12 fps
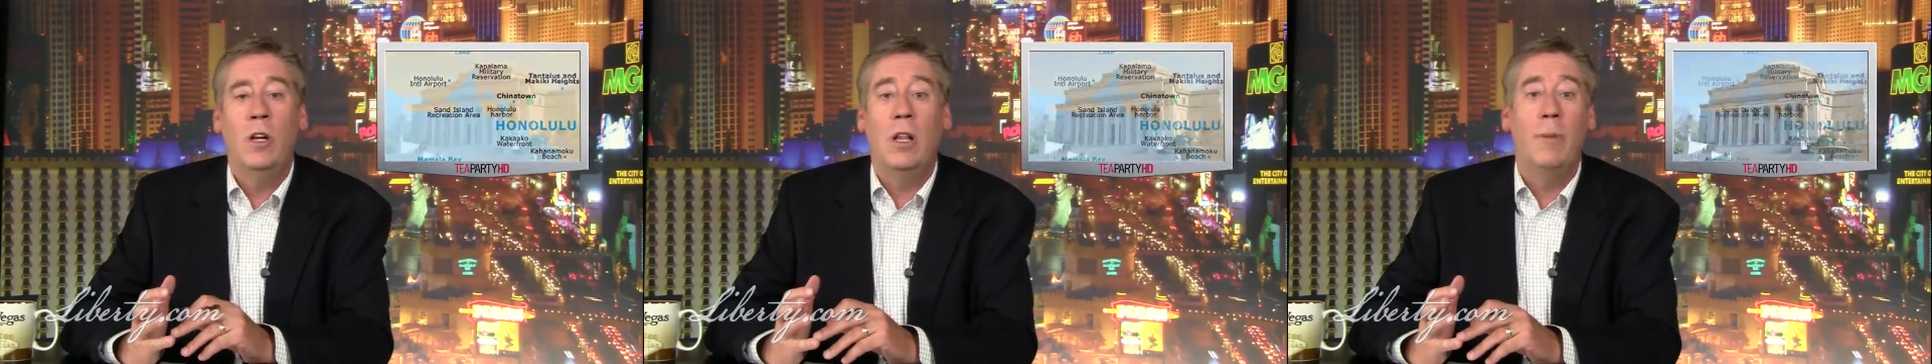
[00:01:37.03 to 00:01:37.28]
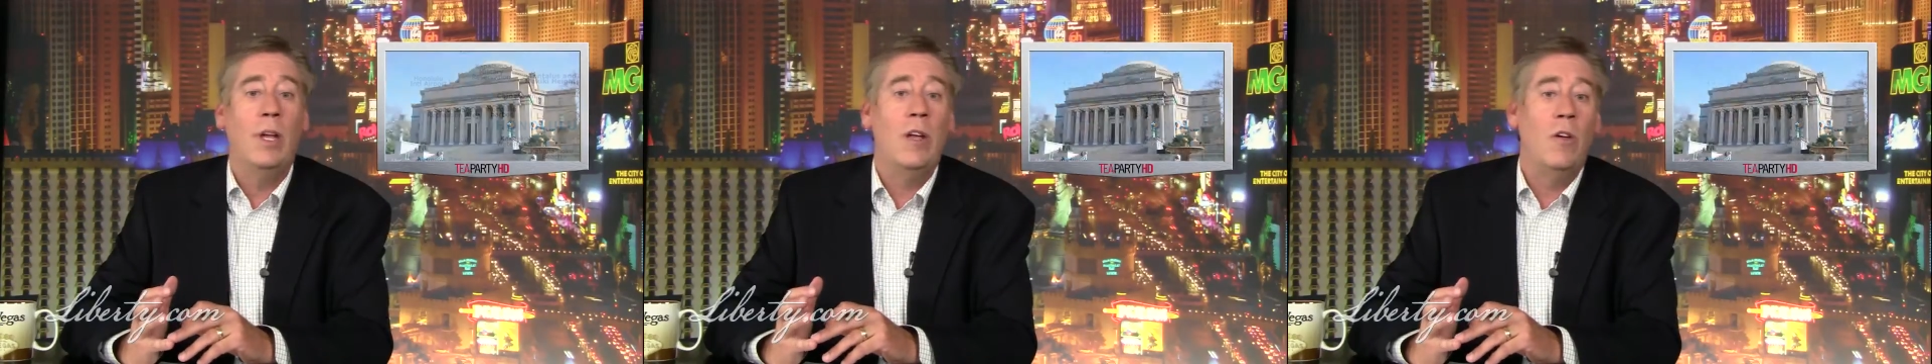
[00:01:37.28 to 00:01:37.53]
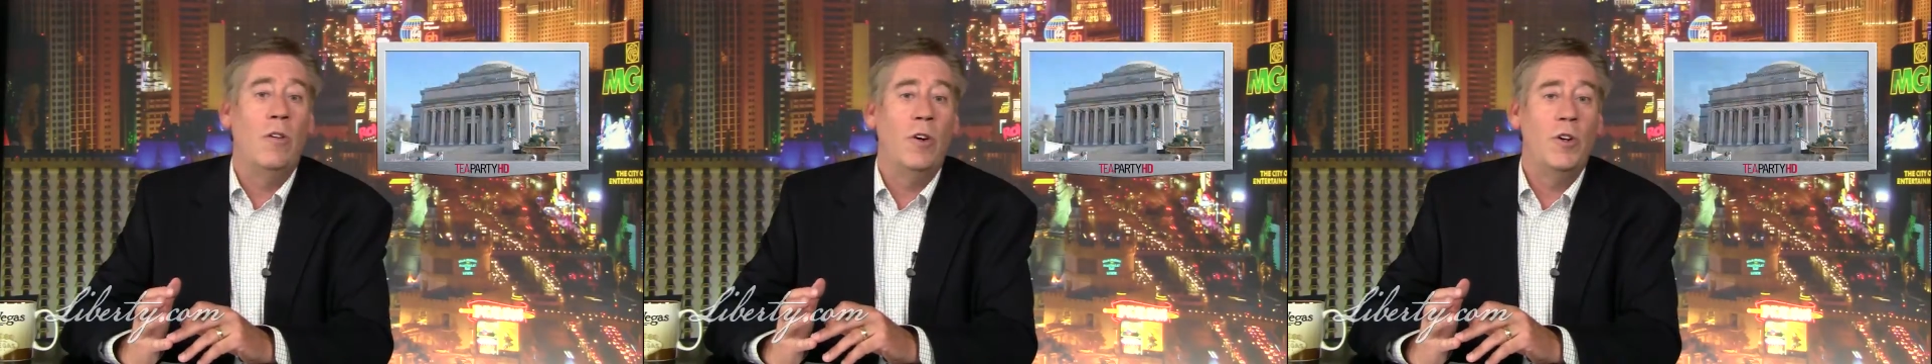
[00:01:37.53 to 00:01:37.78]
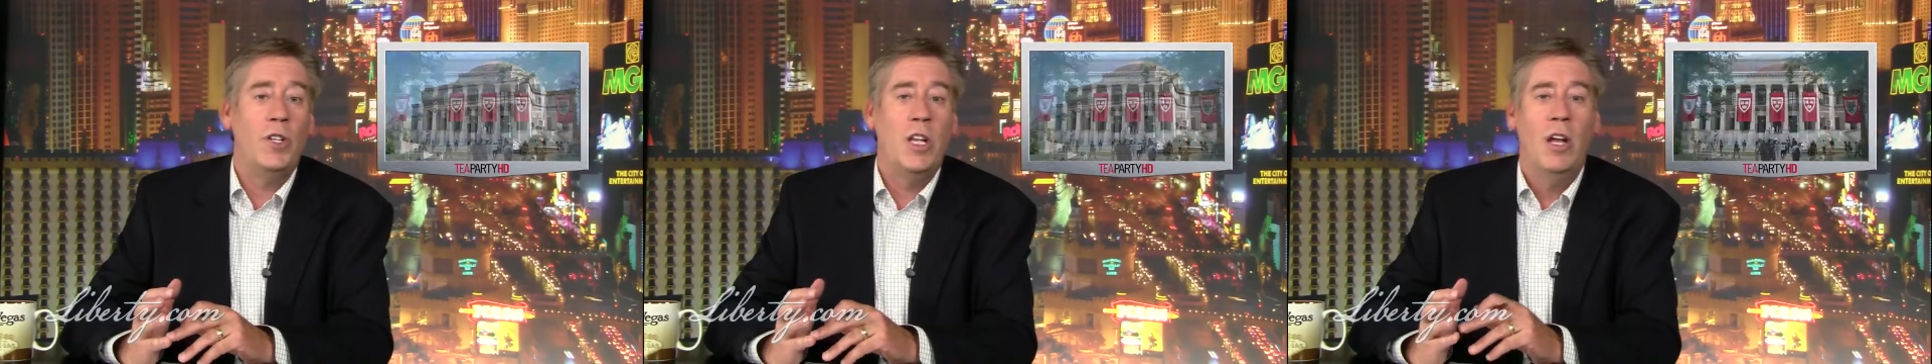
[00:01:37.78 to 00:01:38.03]
Columbia
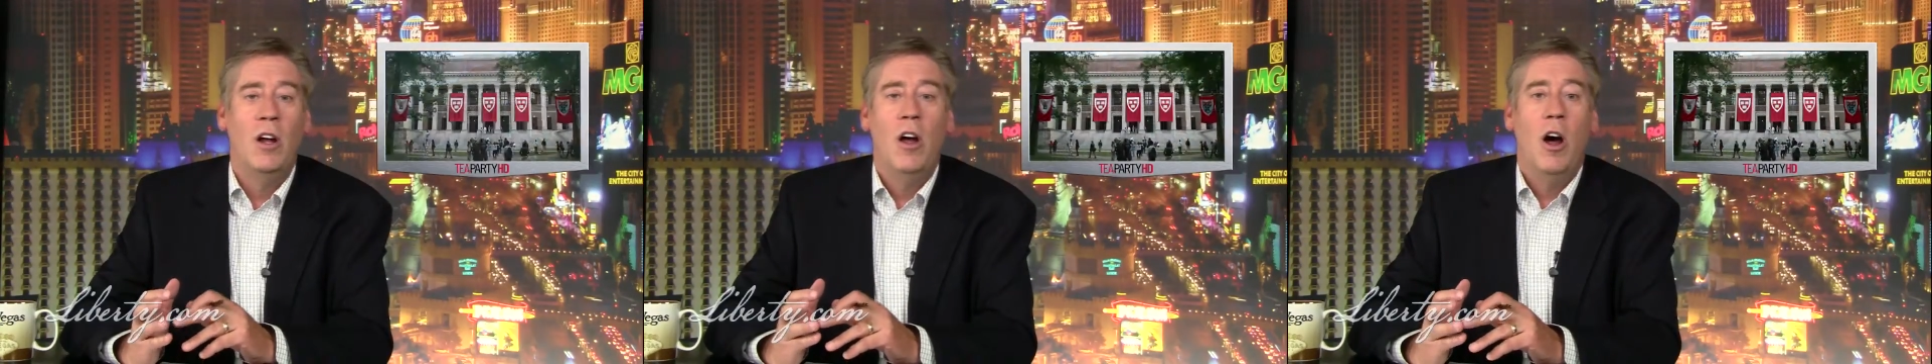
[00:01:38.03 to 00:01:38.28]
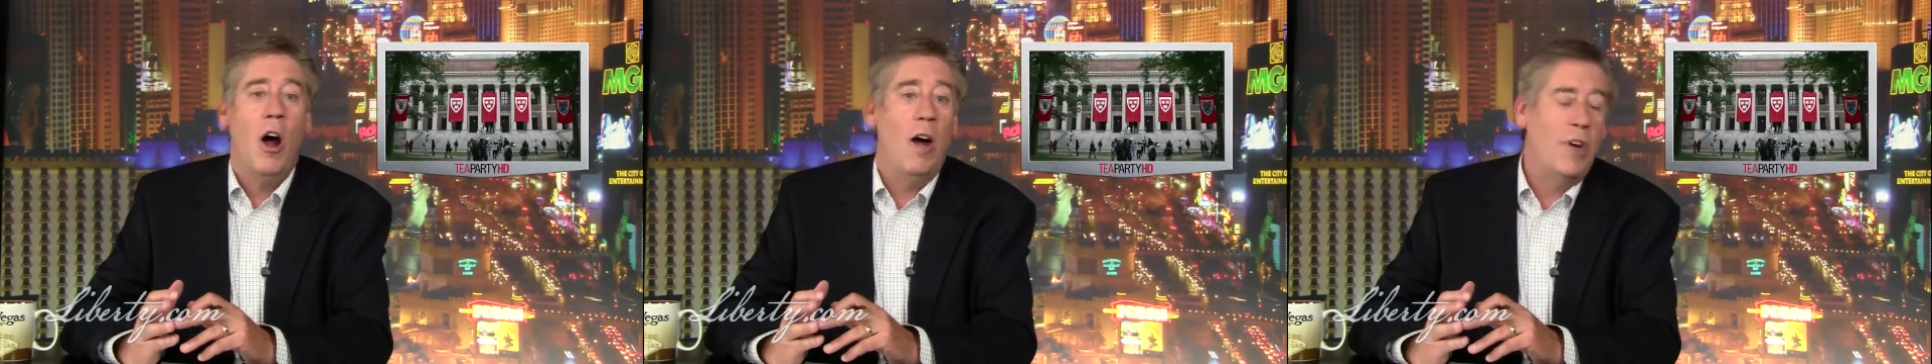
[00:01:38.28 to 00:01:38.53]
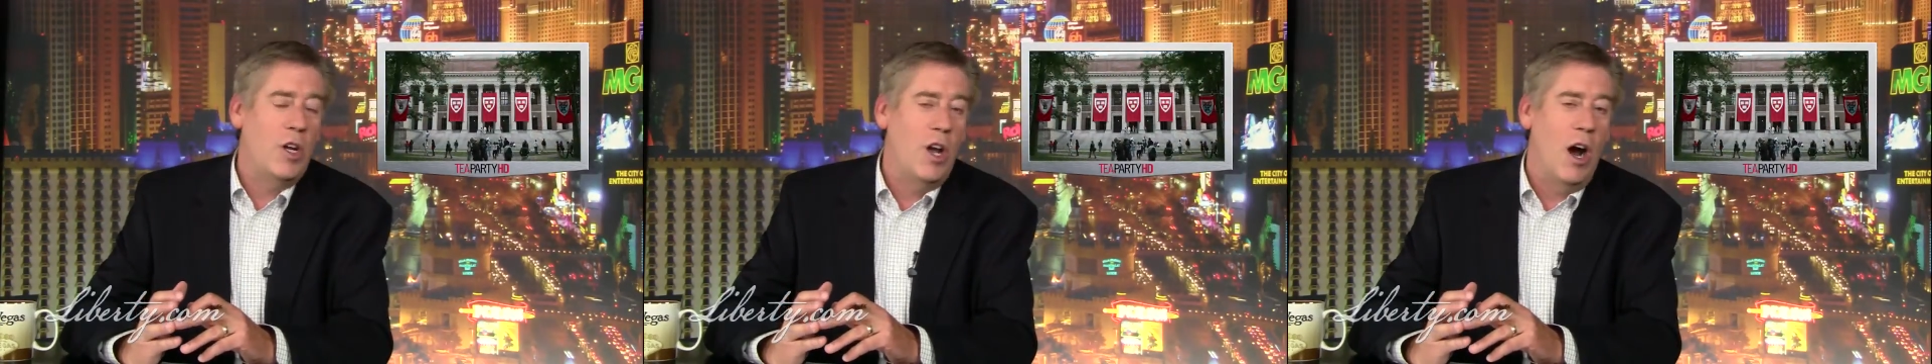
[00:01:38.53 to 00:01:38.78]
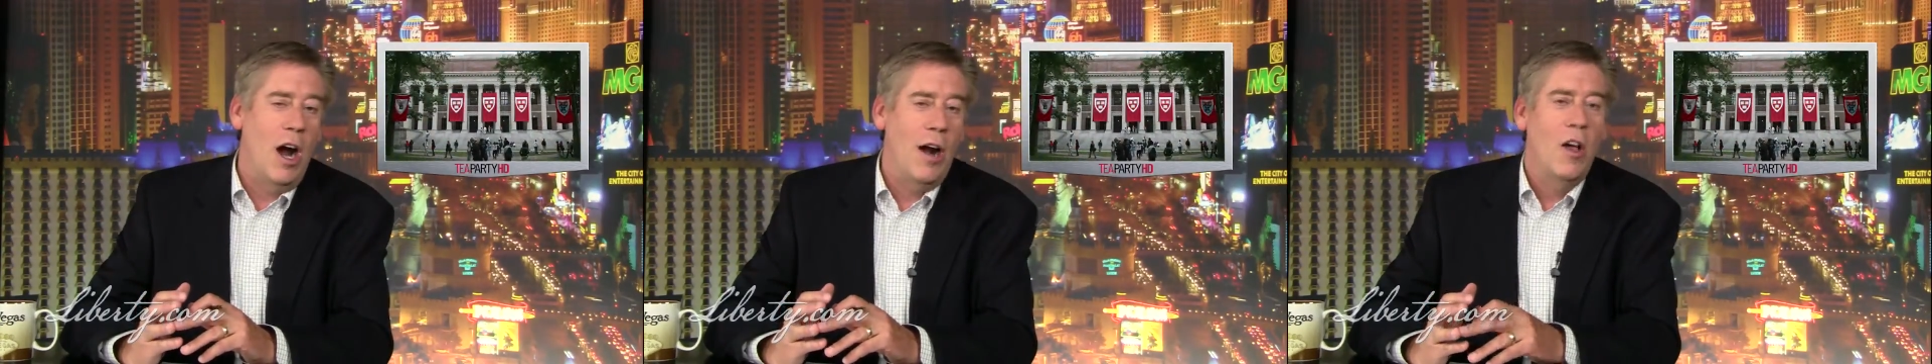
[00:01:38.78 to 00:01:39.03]
University, Harvard
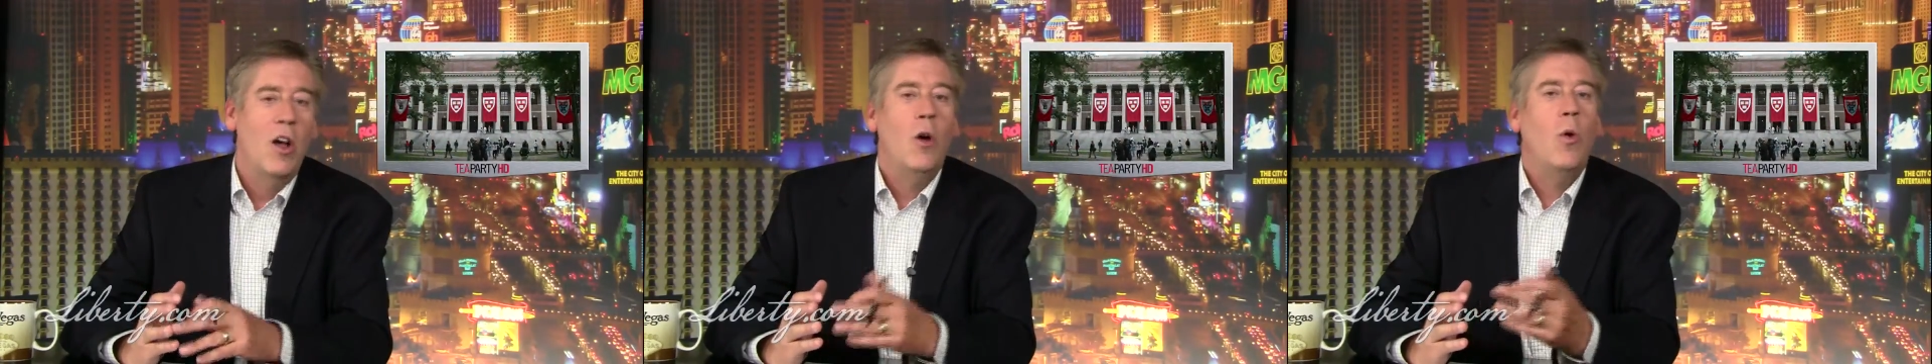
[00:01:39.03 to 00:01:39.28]
Yard,